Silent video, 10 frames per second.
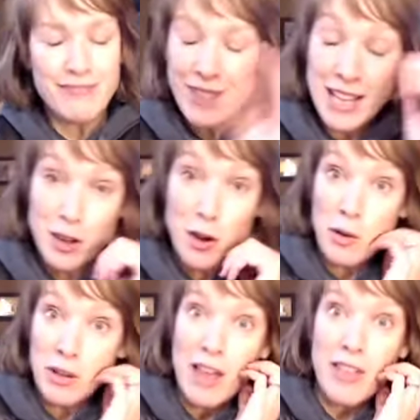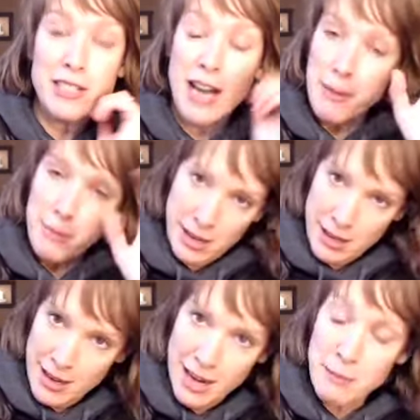That's a whole nother
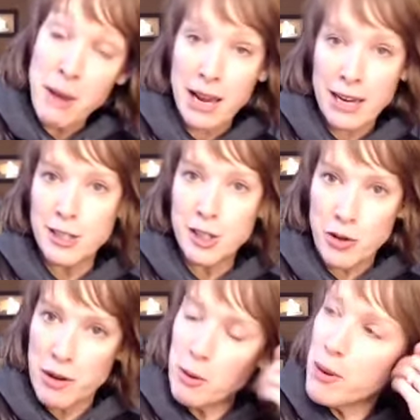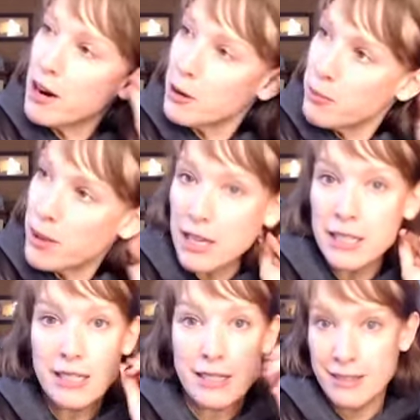topic. And I'm not going to scream about it
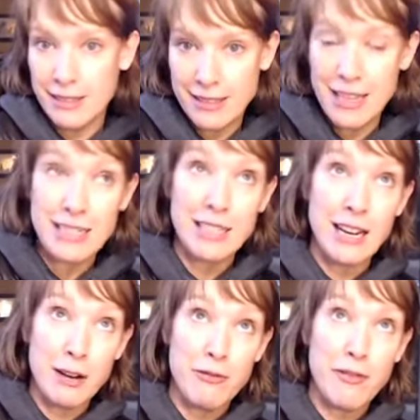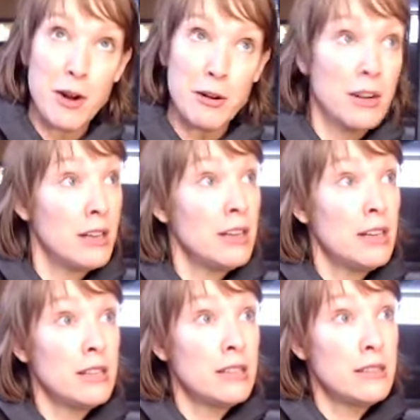because that's an unfair
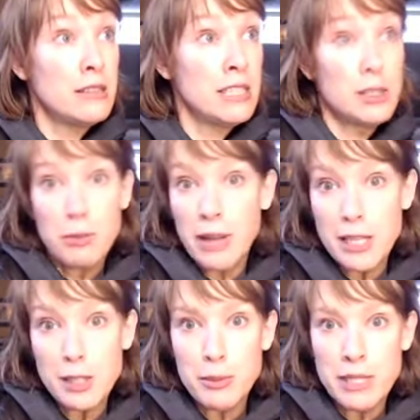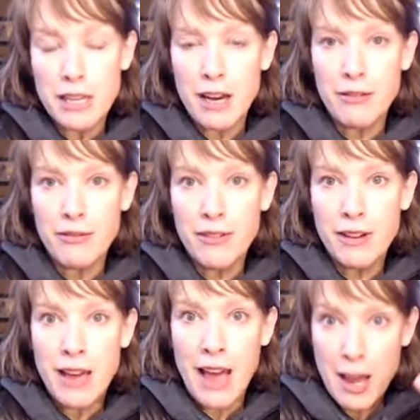displacement of
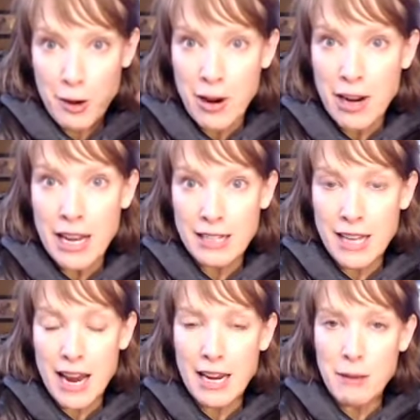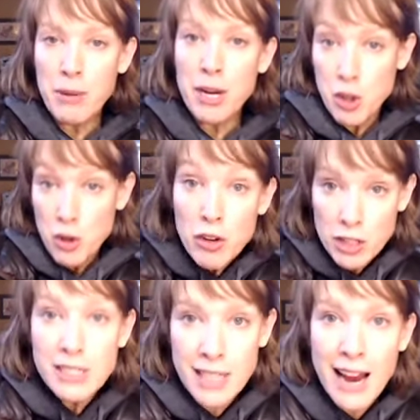anger and anxiety. But you
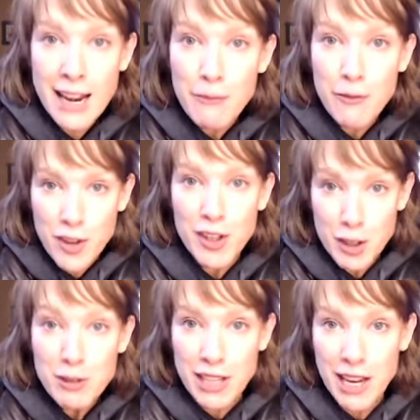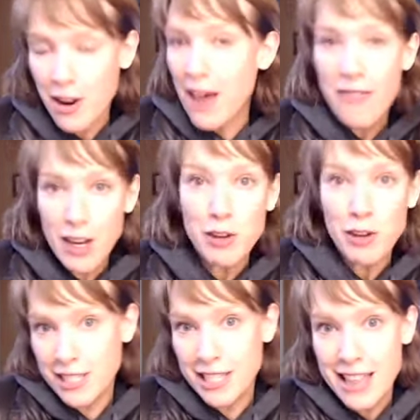could sign up for the newsletter and then you
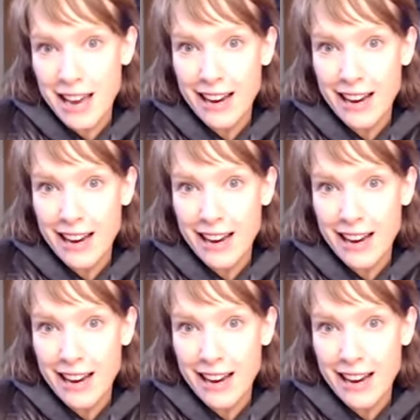could see that